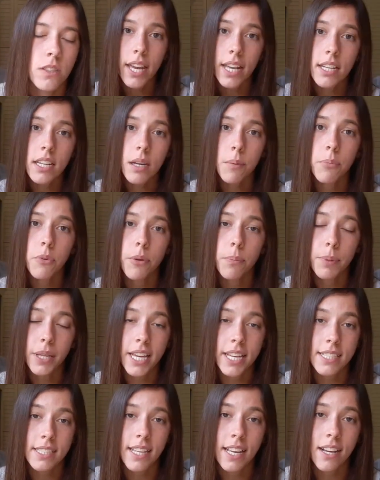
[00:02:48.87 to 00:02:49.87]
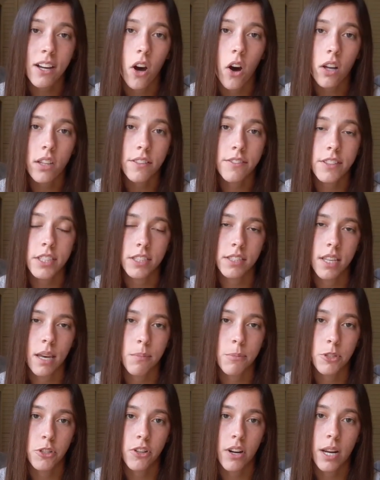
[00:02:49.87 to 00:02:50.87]
I ended up replacing all of their
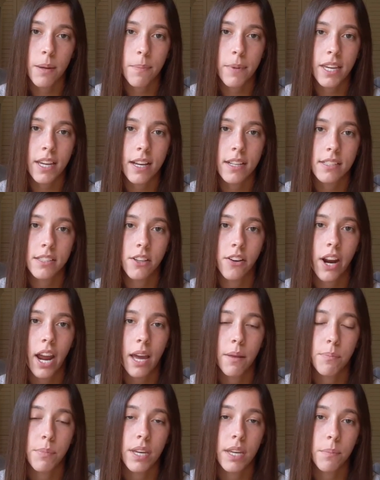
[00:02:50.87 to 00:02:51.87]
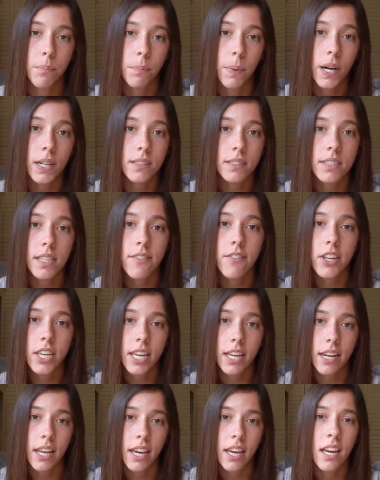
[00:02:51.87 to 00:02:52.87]
substrate because there had been bugs
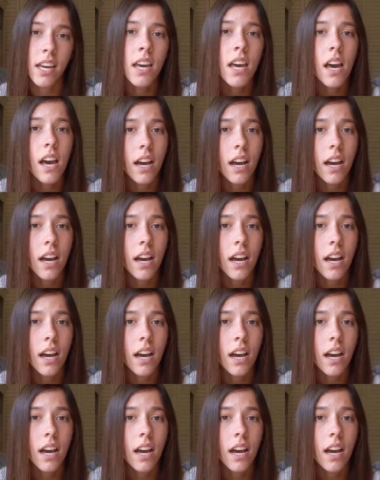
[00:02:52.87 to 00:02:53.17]
living in it.